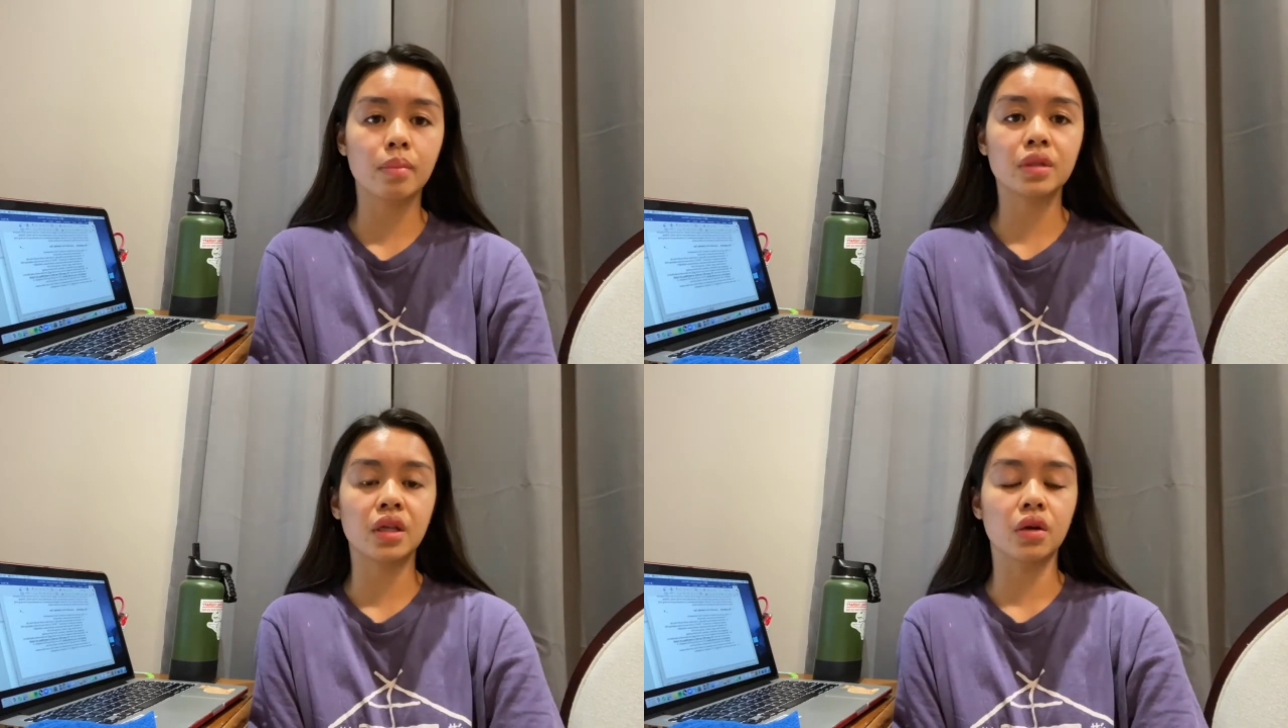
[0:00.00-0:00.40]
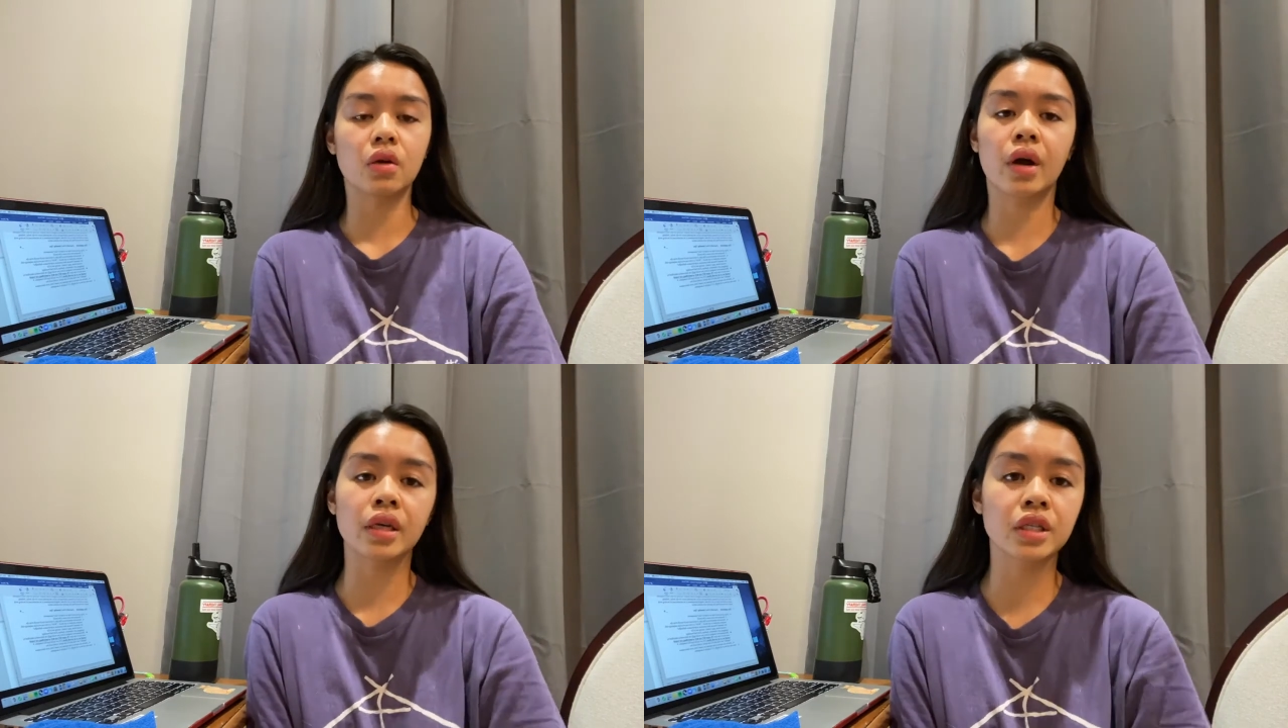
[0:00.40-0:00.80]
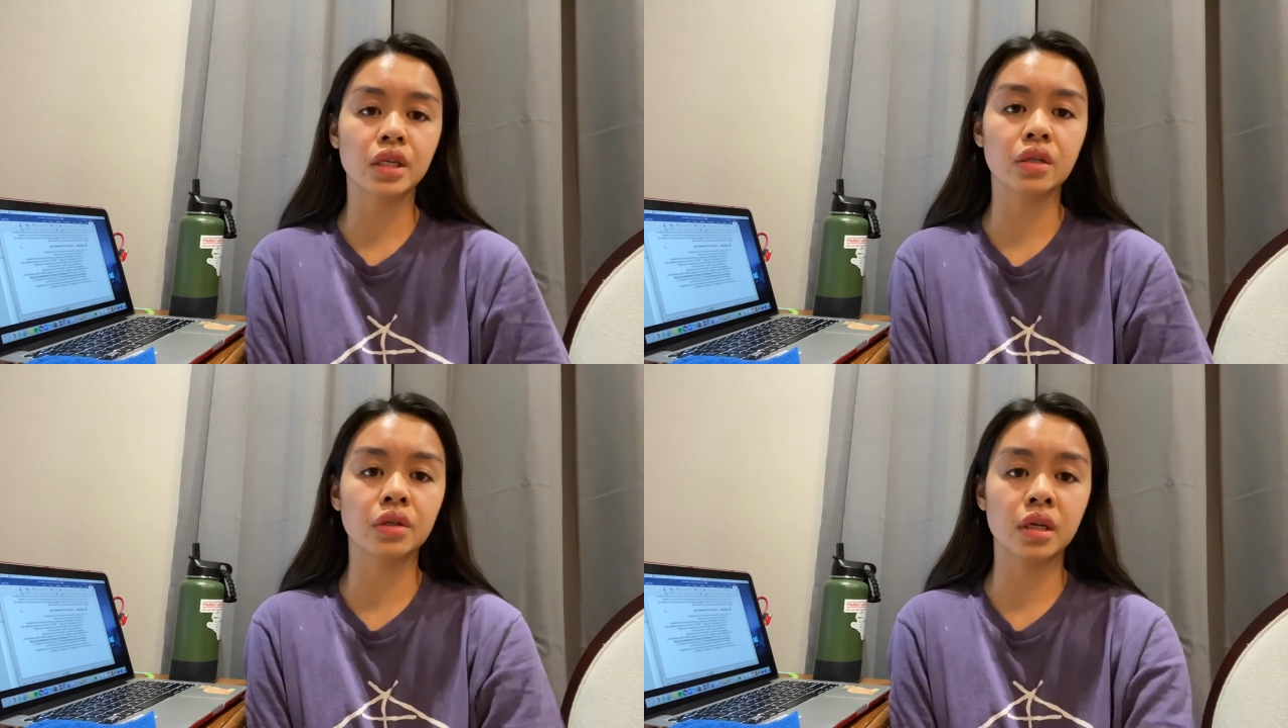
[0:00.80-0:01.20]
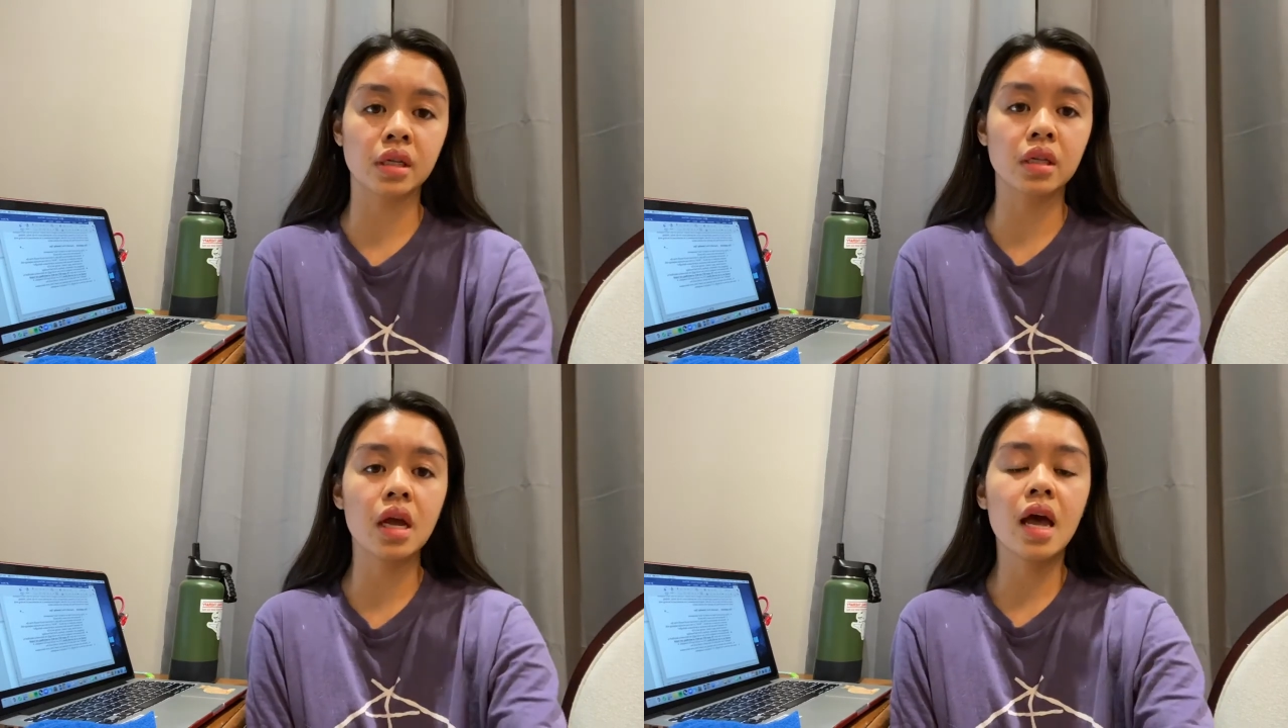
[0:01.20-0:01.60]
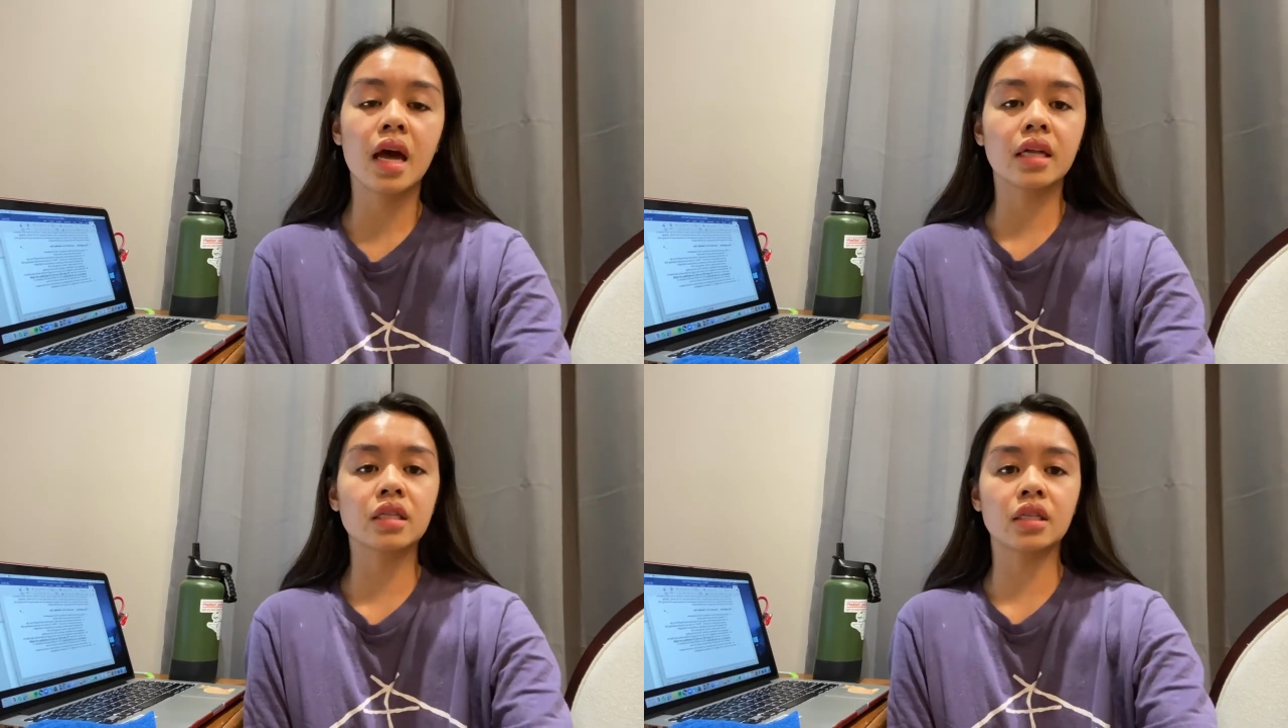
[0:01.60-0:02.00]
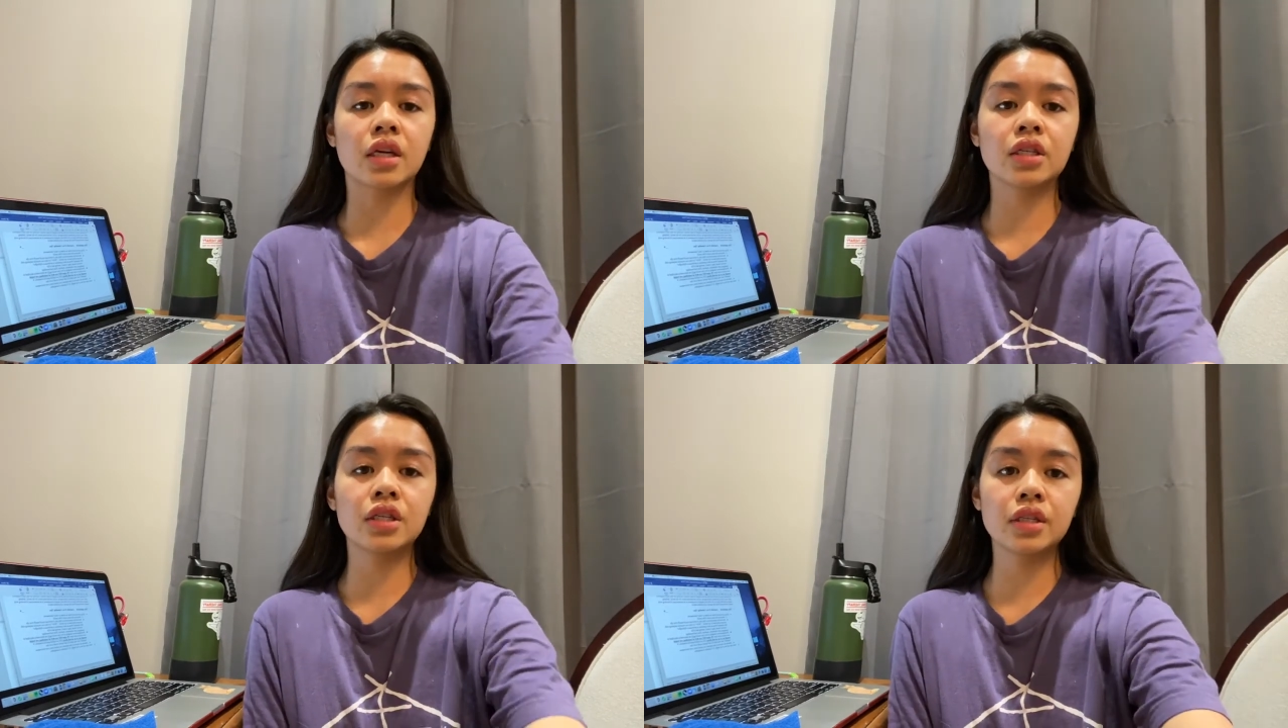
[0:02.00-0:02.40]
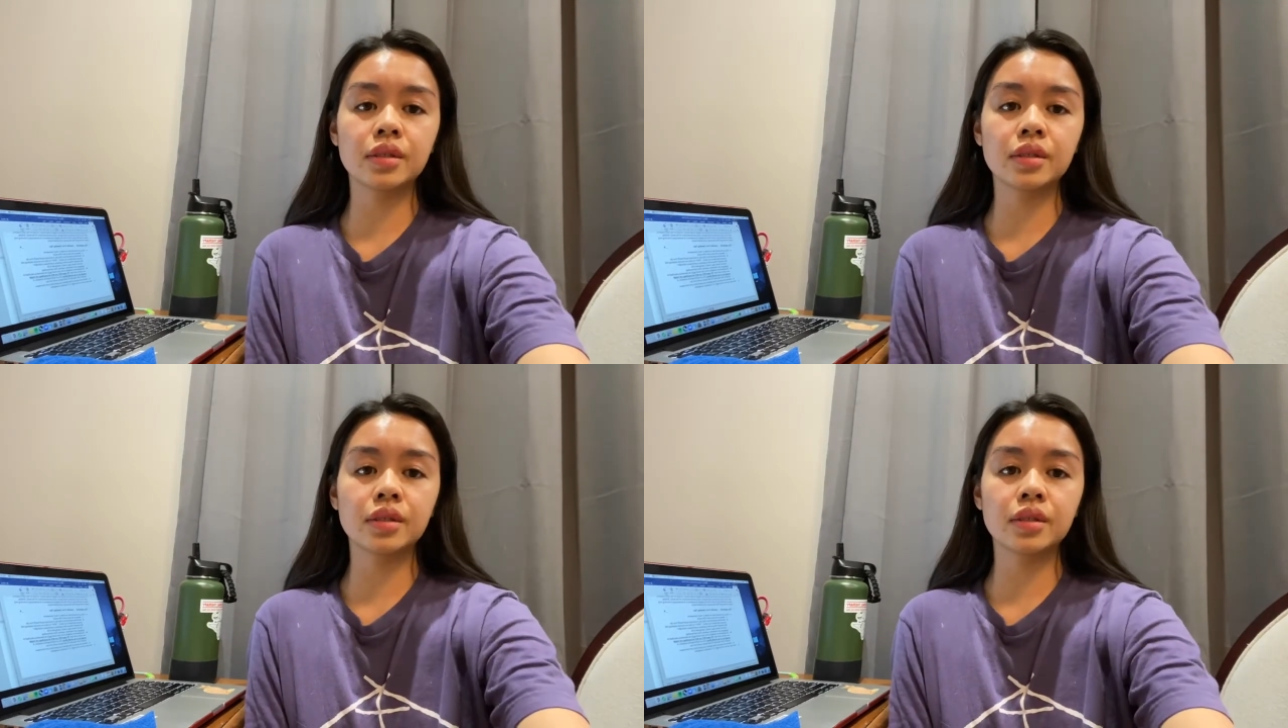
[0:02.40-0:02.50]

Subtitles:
see their grandchildren and such.